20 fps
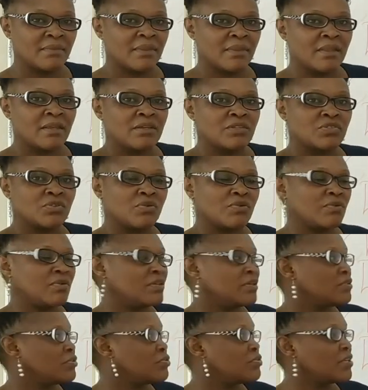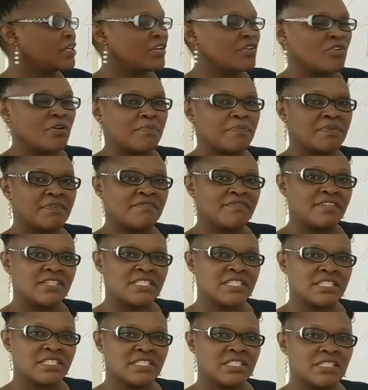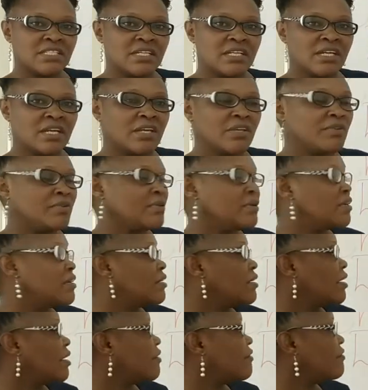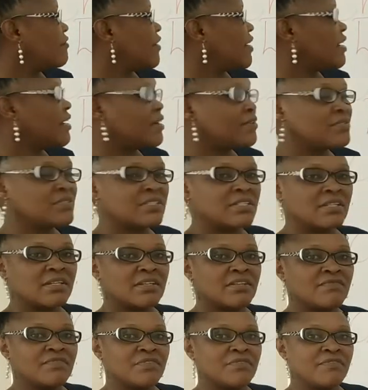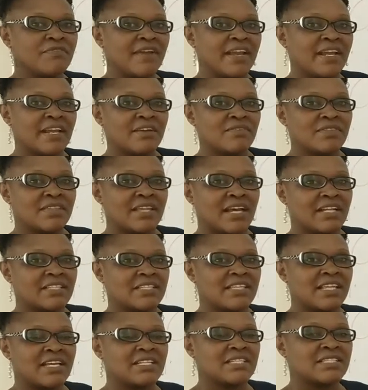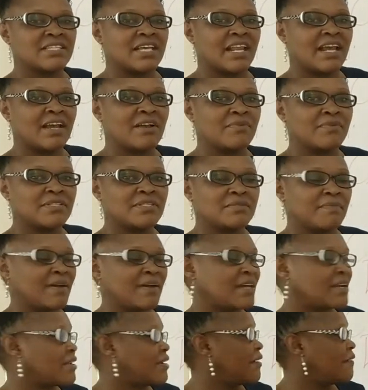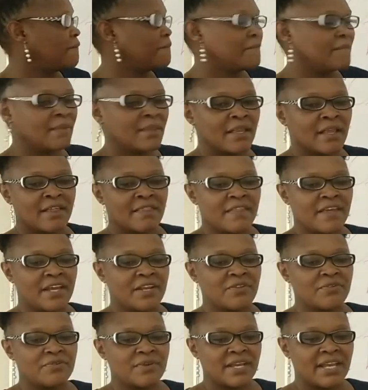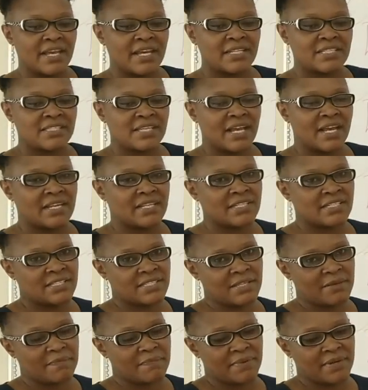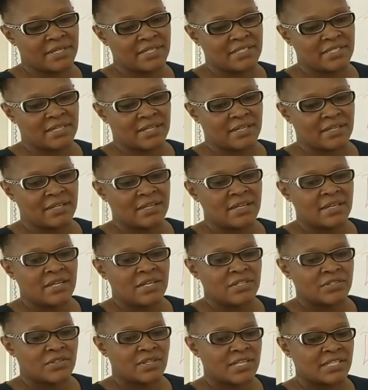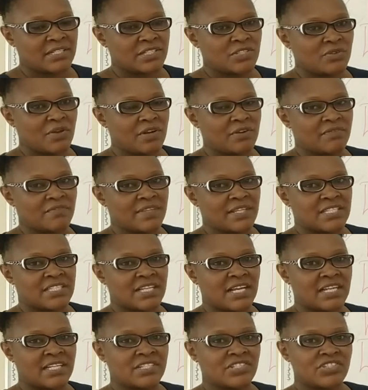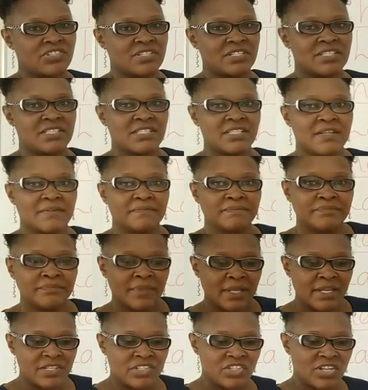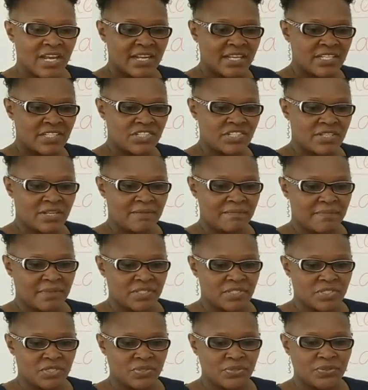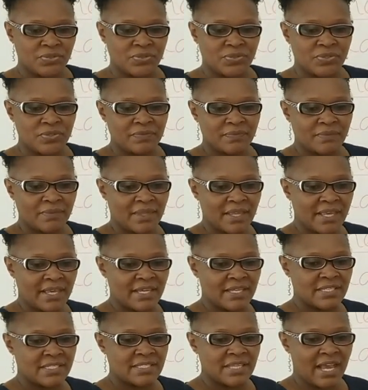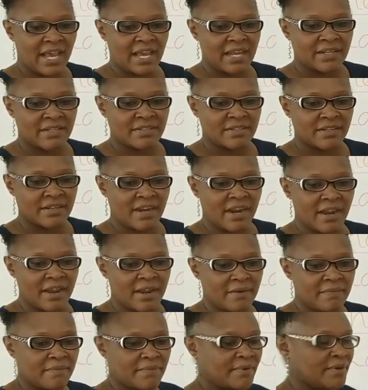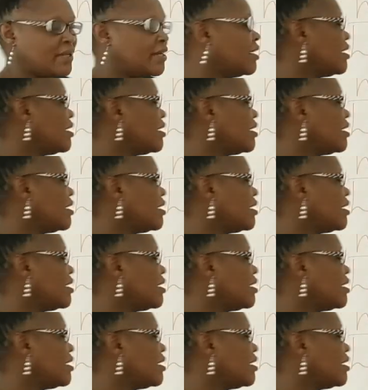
So during your pre-visit, you'll find out, if you find out that there is a language barrier, then you get an interpreter. So that is one of the challenges. Challenge number 2 is unreliable